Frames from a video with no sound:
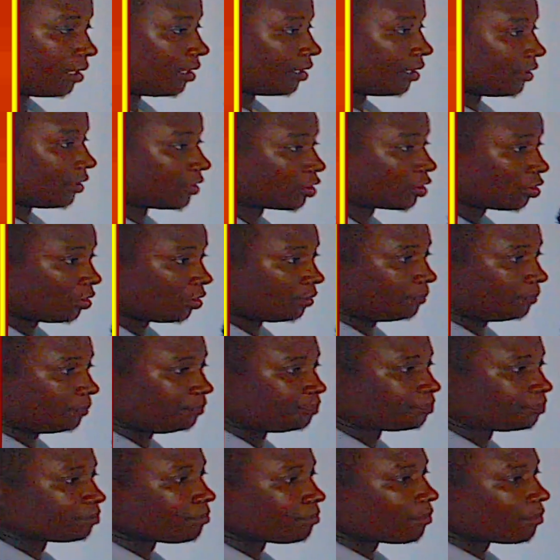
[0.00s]
So
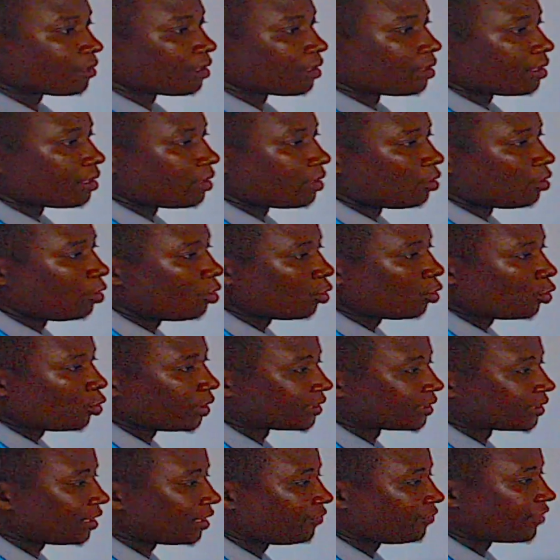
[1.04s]
always,
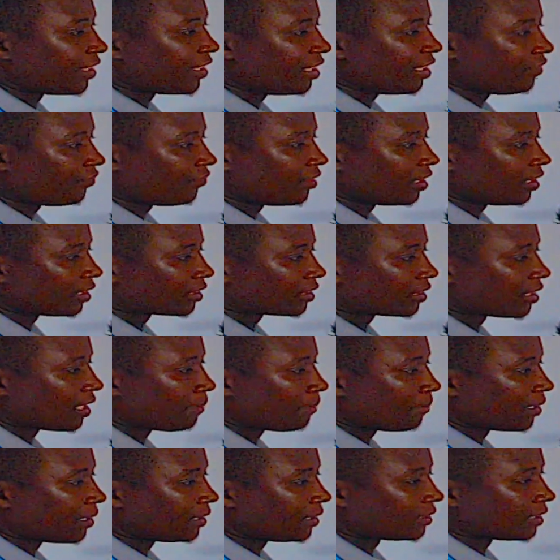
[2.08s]
even if this
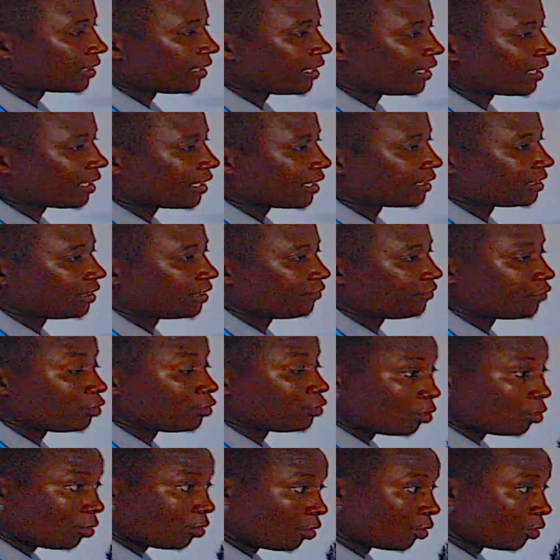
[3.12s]
number is a negative, you
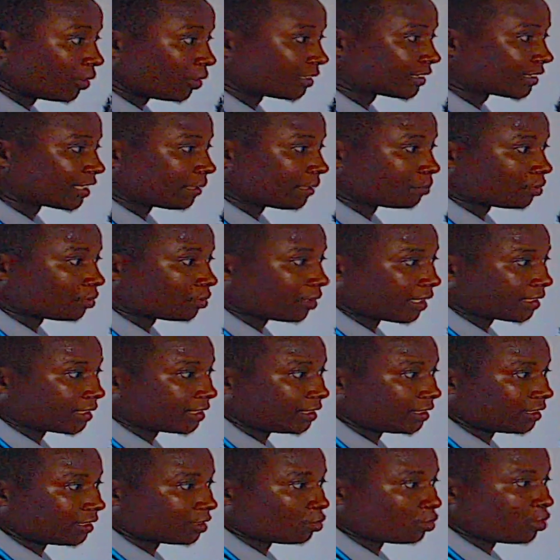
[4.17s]
always subtract
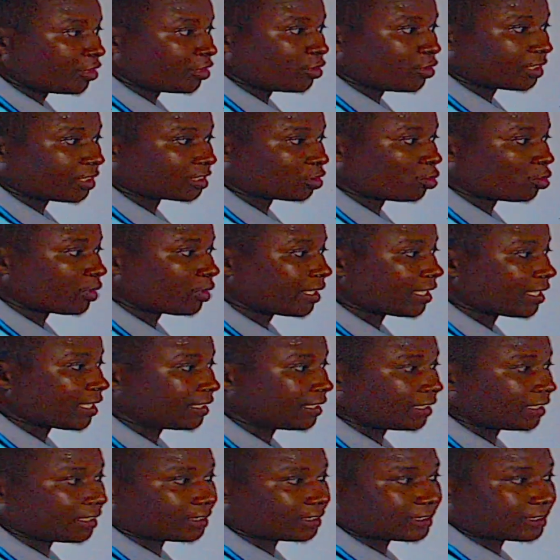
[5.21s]
it when you are squaring
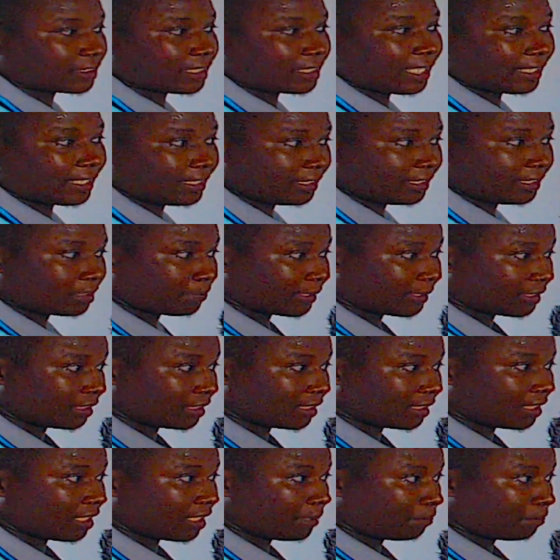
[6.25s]
it at this
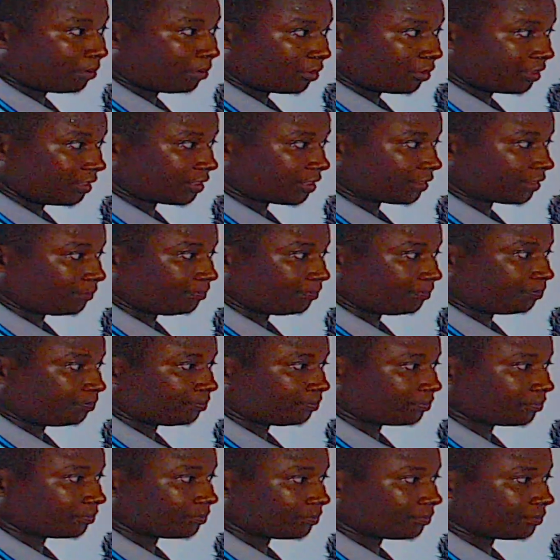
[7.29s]
particular point.
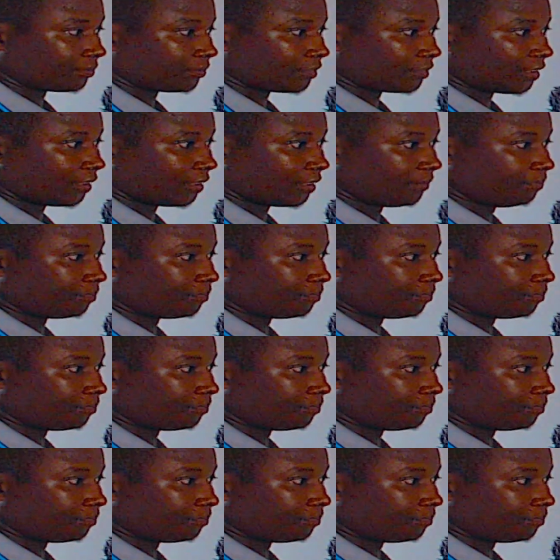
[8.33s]
Yeah.